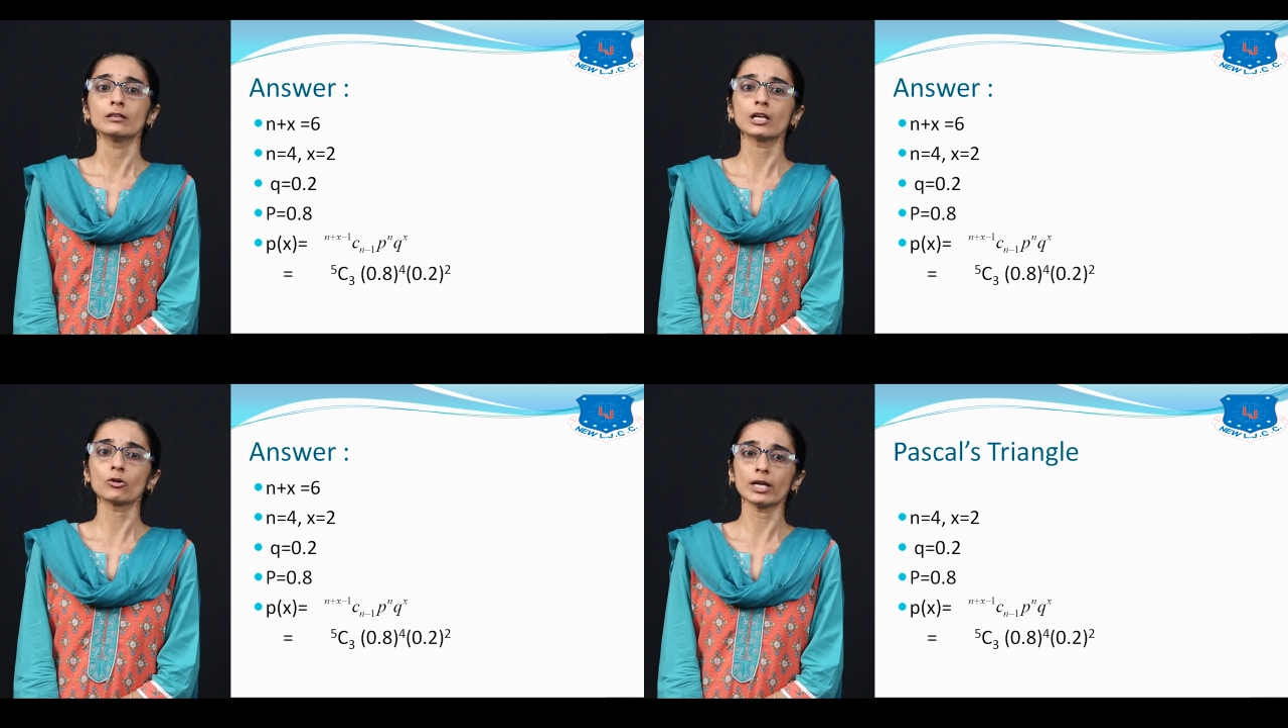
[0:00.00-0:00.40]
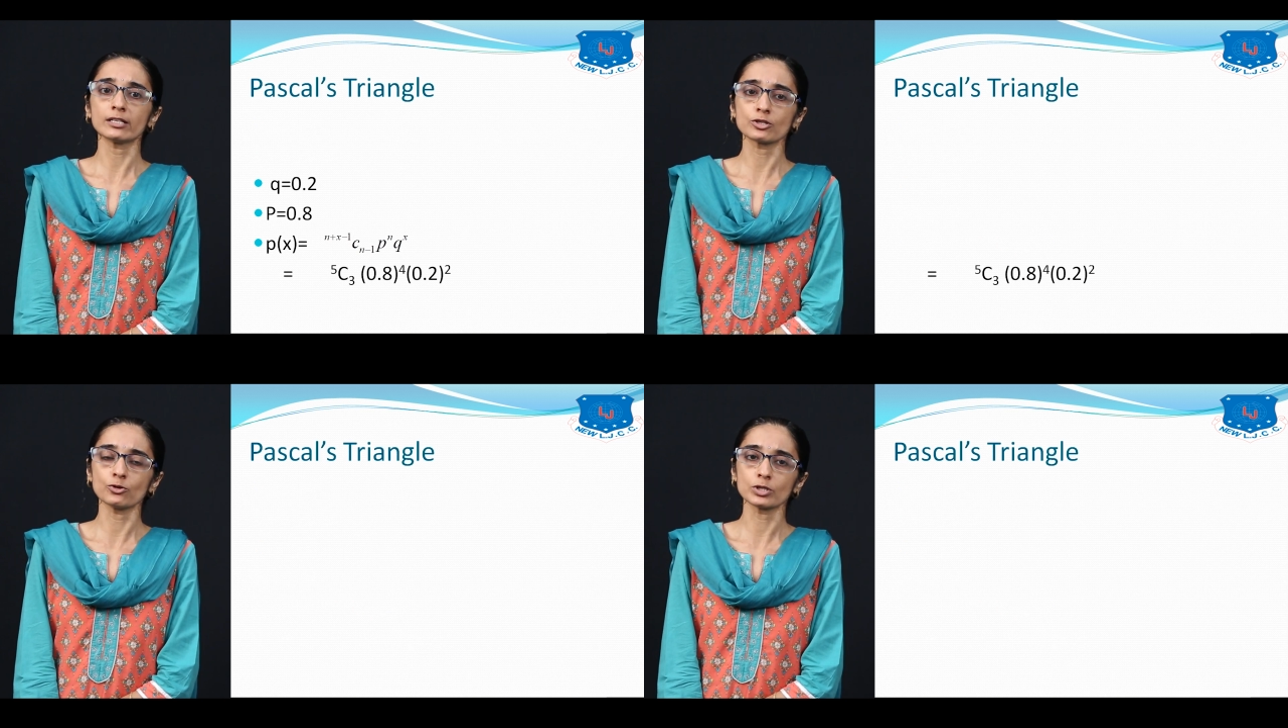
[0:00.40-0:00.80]
Now
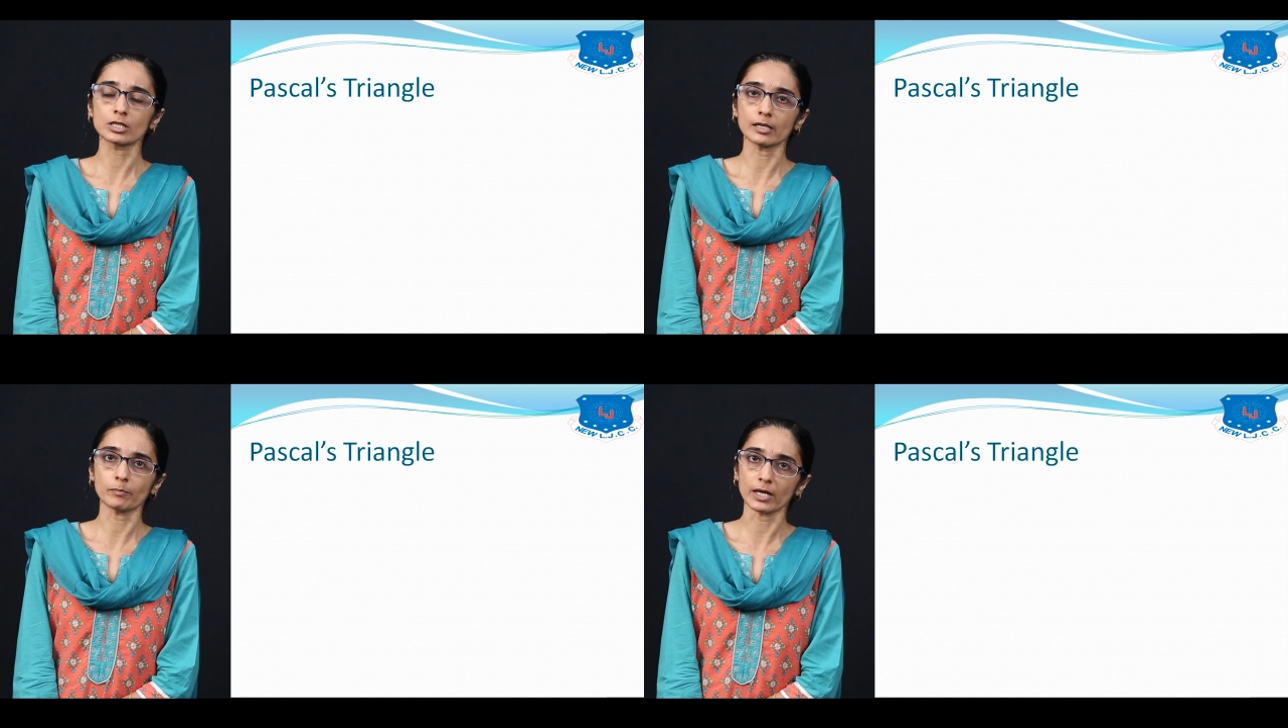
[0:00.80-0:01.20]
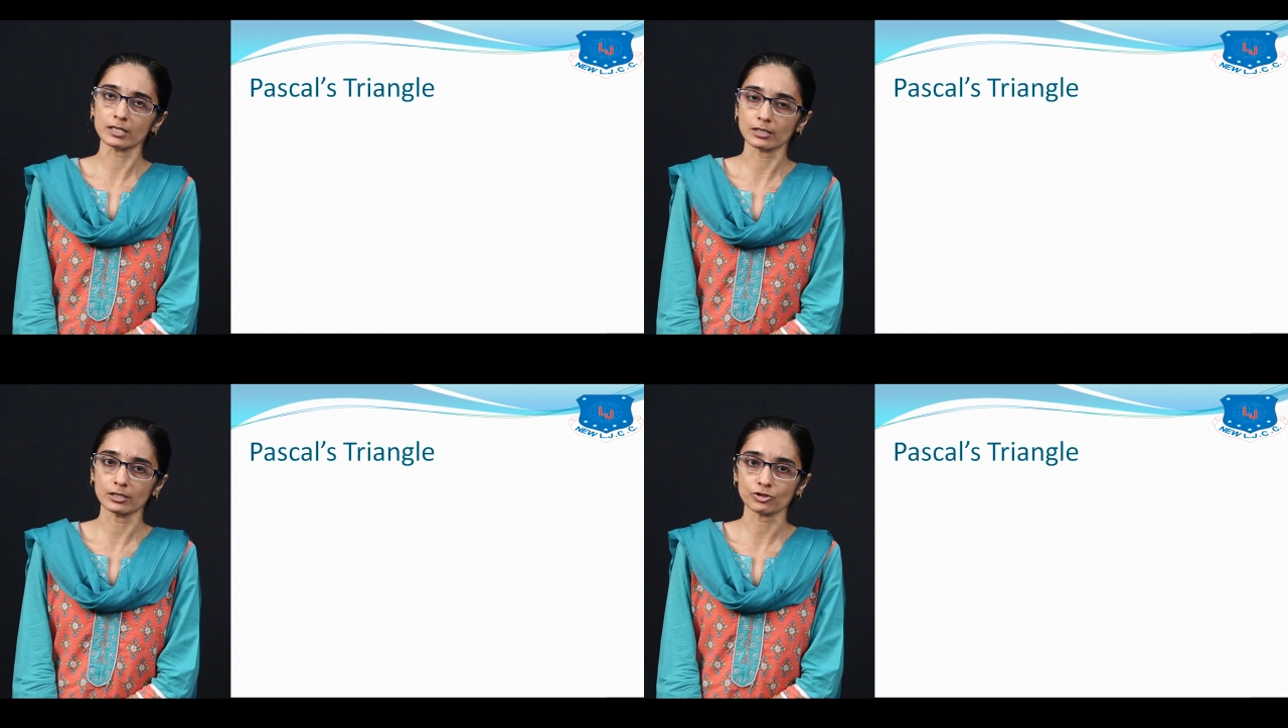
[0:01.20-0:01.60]
let's use that
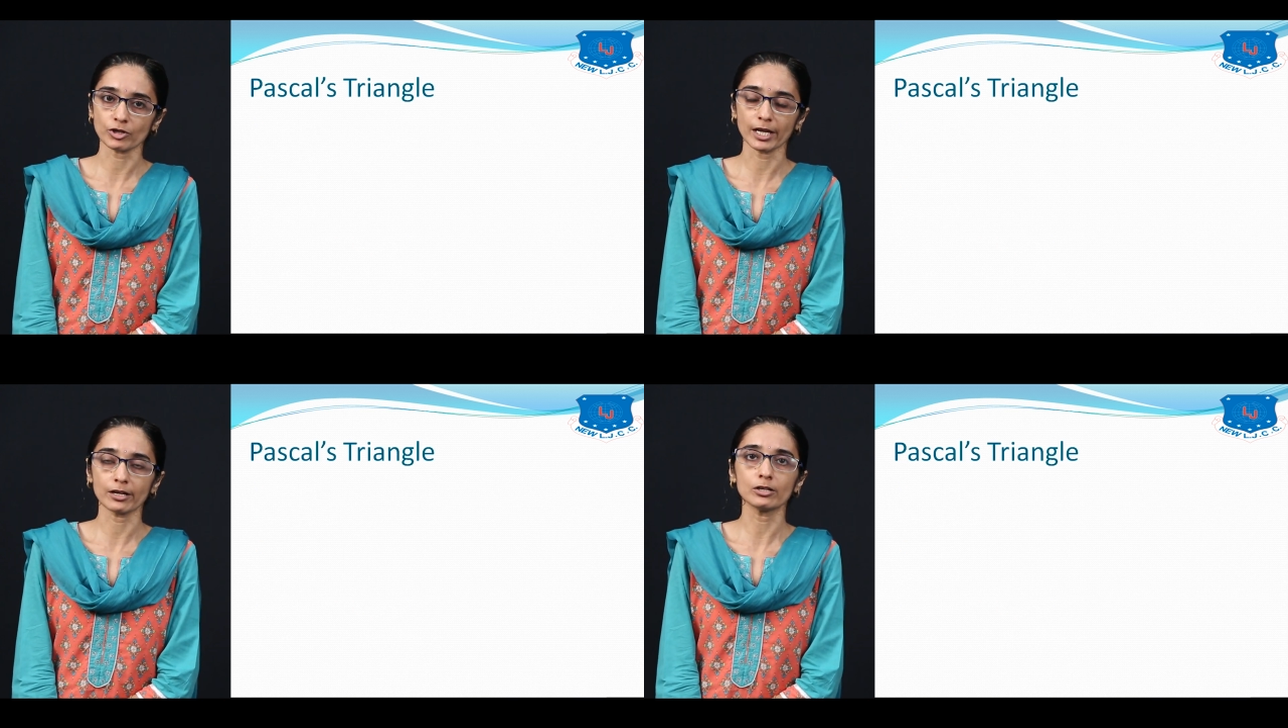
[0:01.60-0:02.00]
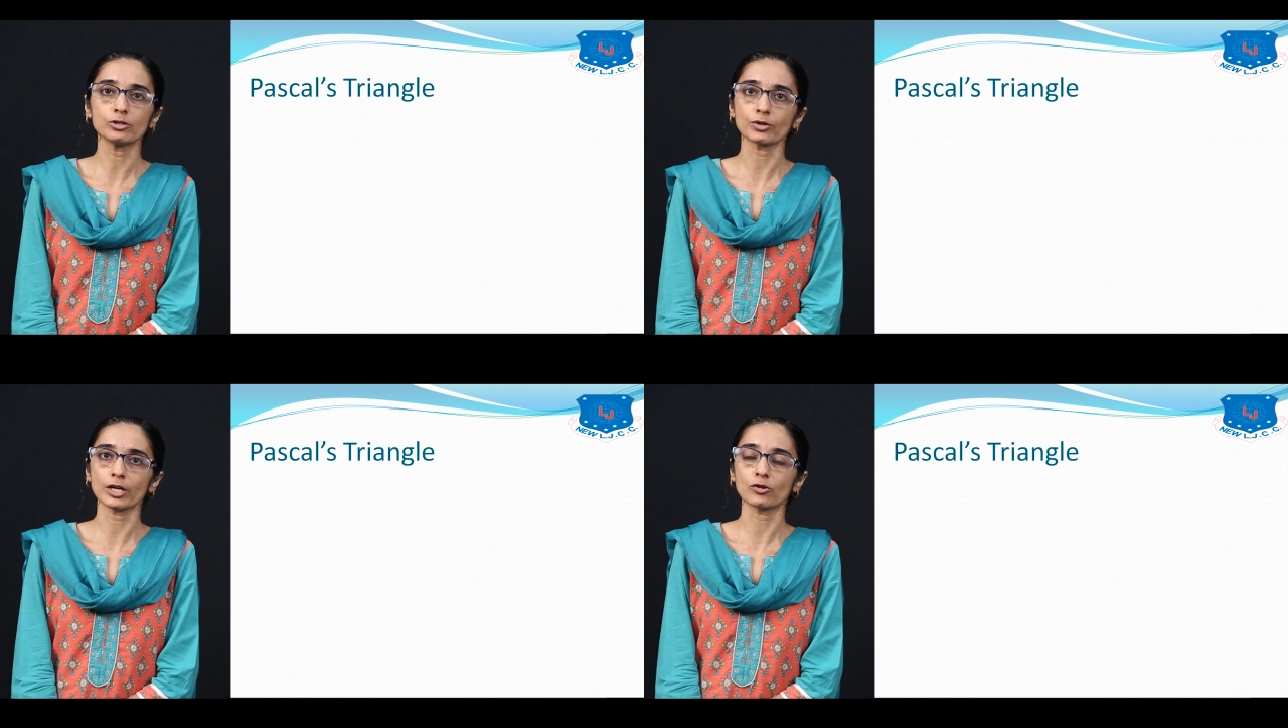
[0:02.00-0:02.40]
Pascal's triangle
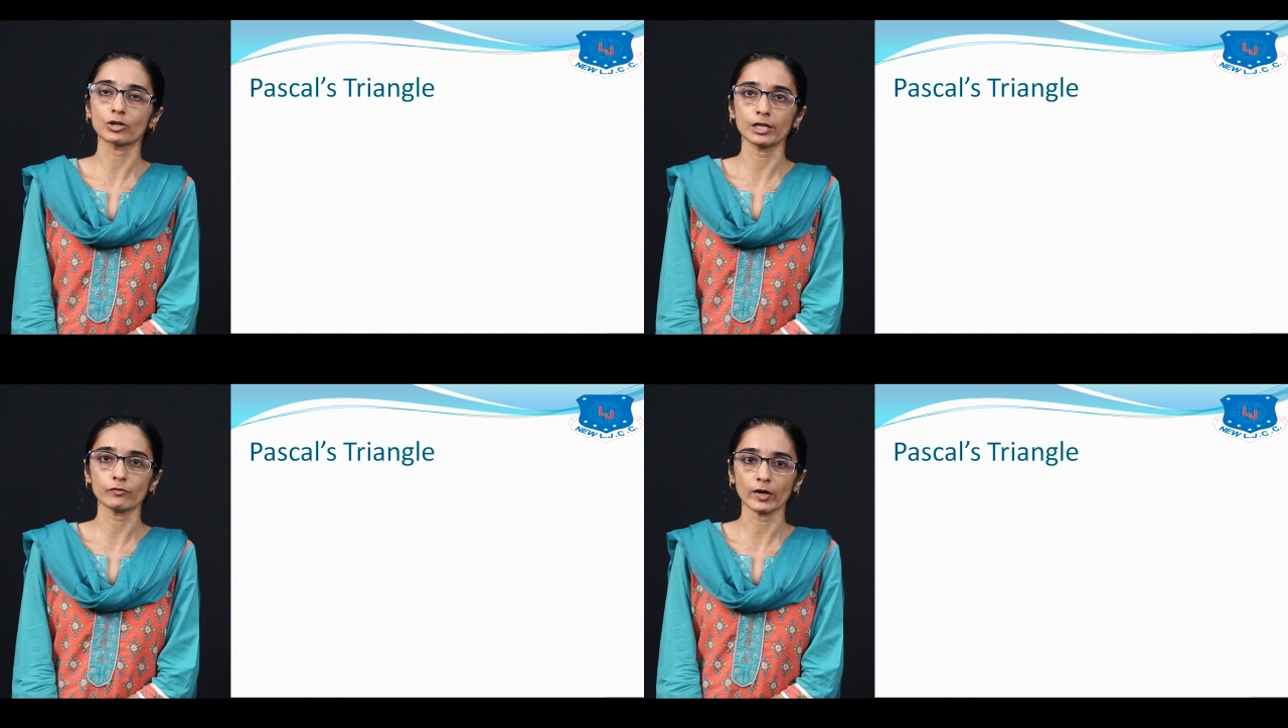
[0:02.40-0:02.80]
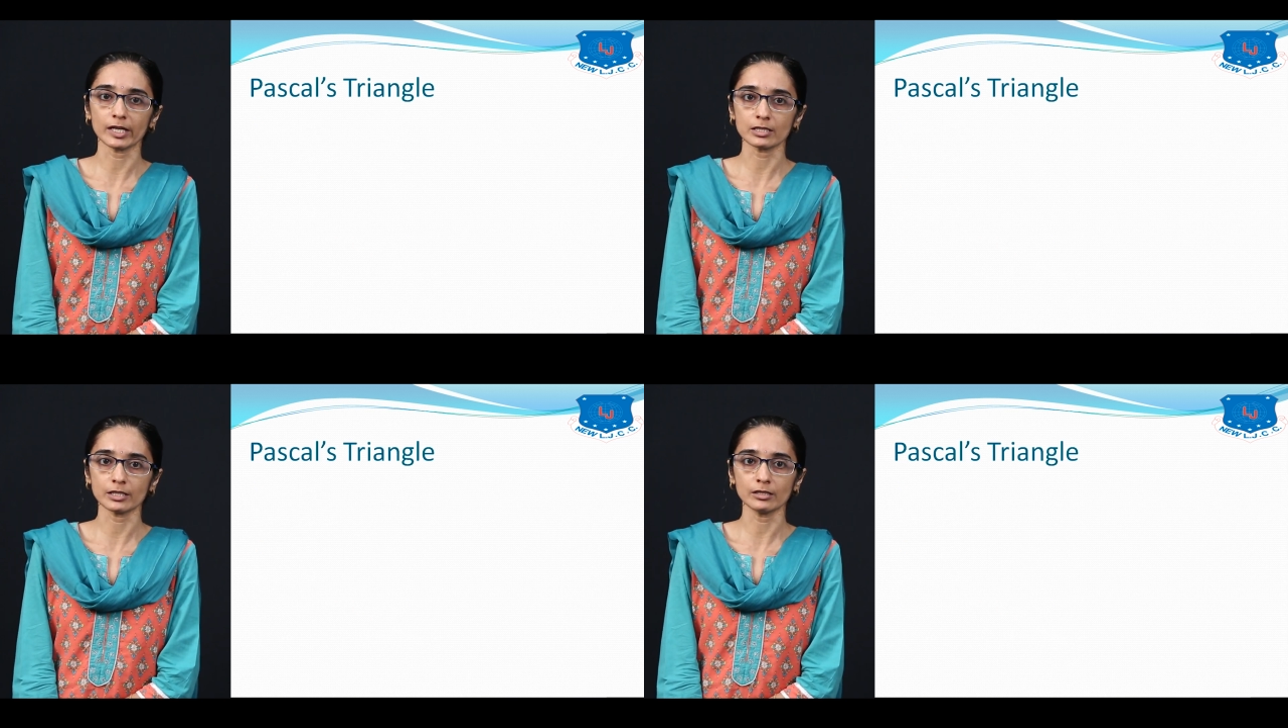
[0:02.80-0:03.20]
to calculate
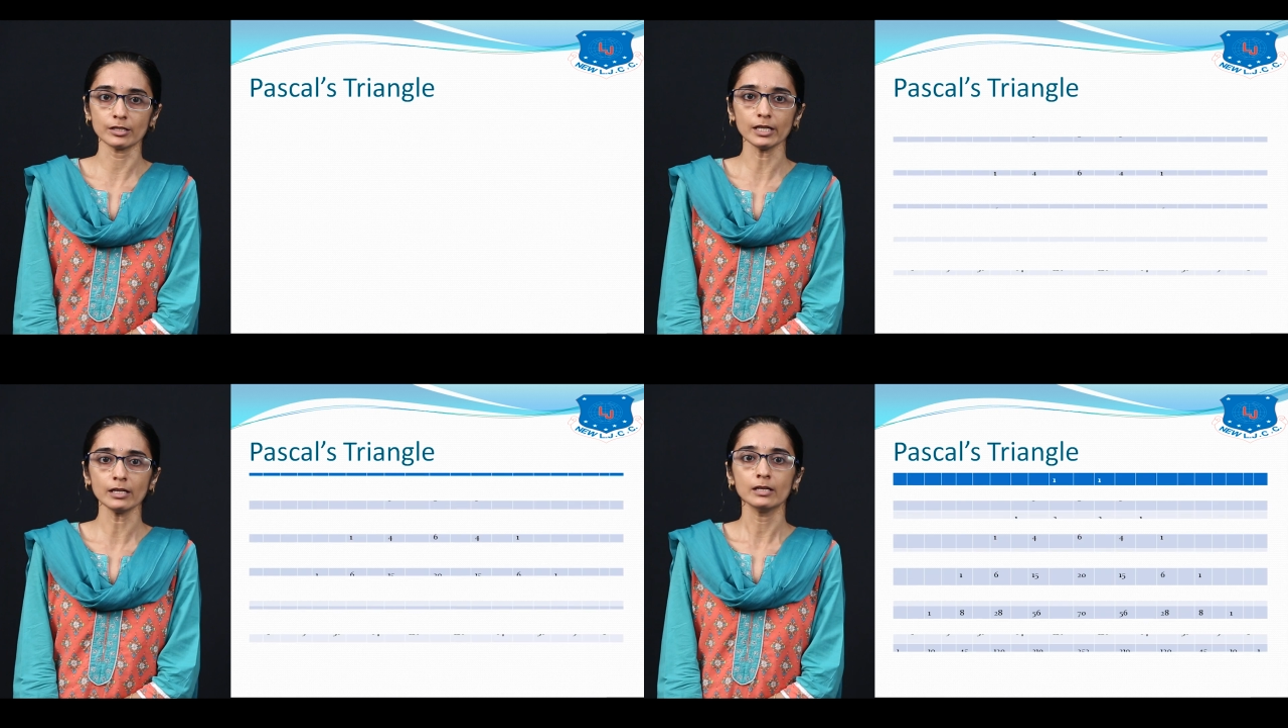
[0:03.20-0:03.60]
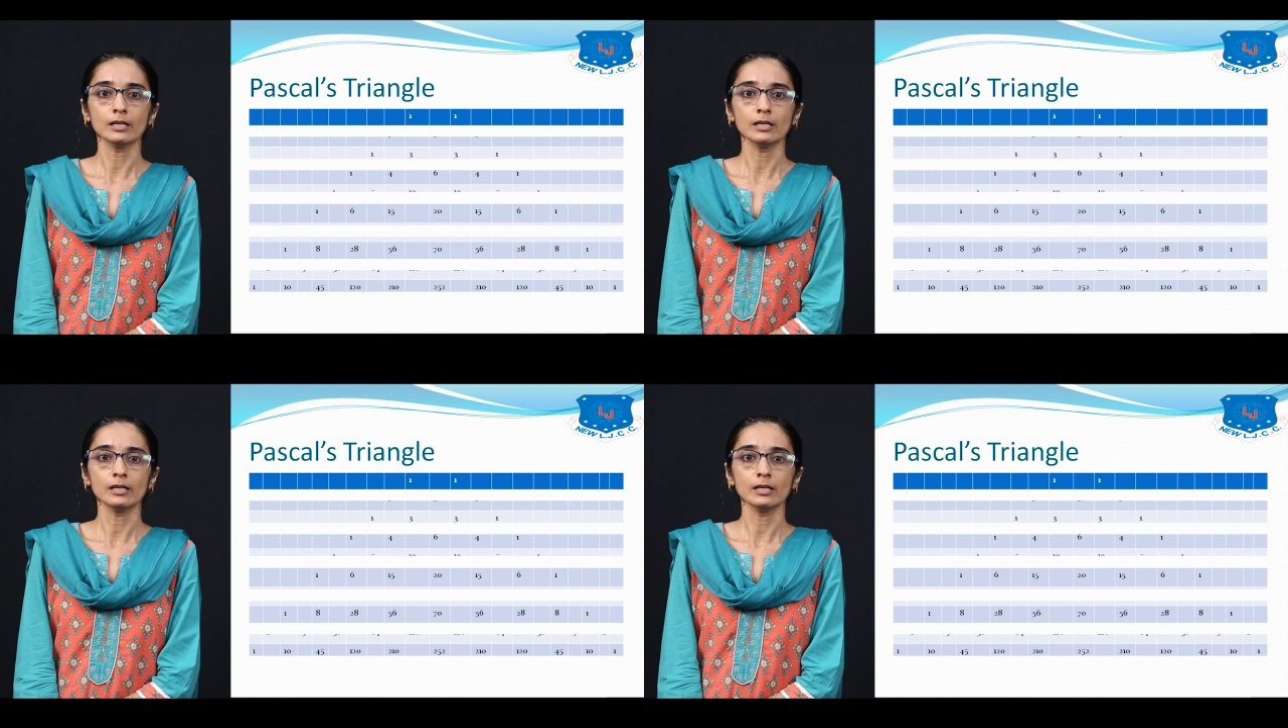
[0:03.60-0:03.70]
5C3.